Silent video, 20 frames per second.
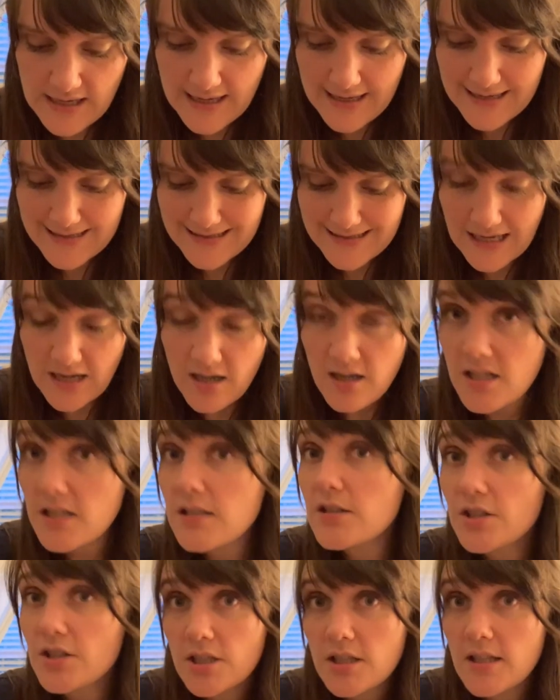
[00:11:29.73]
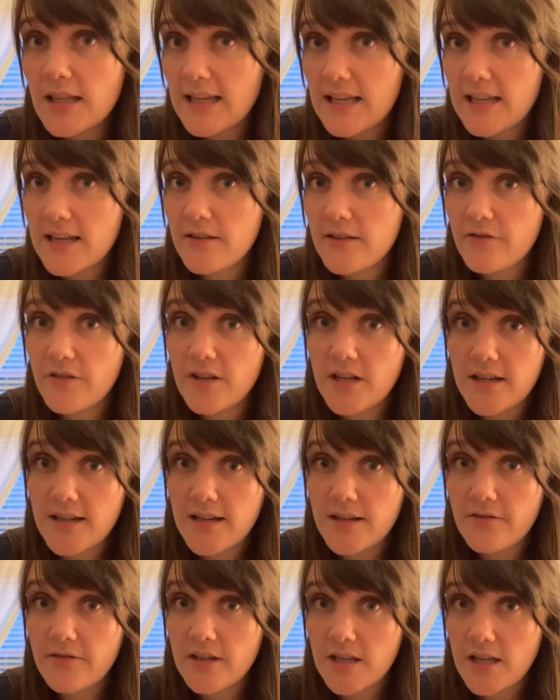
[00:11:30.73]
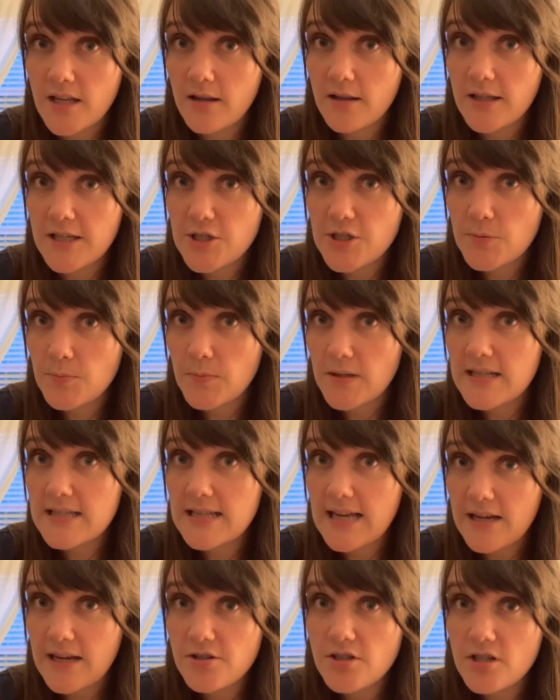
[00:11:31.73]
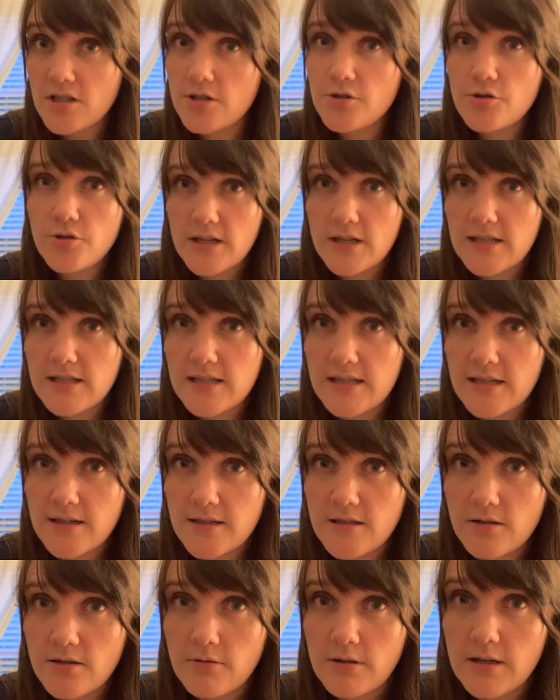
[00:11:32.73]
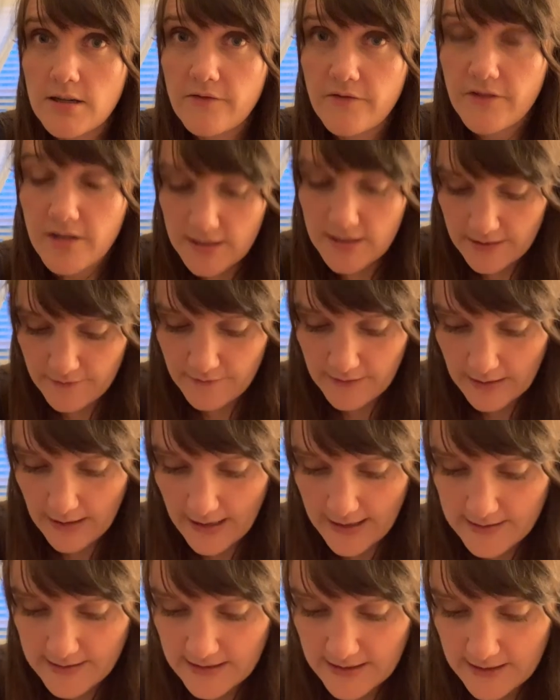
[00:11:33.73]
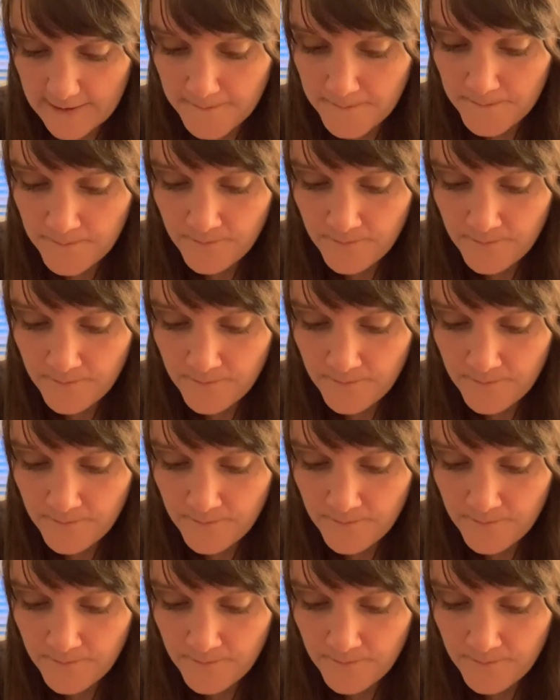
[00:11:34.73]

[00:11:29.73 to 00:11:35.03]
is not going to look like an infinitive in English, but it's actually going to translate into an infinitive in Latin.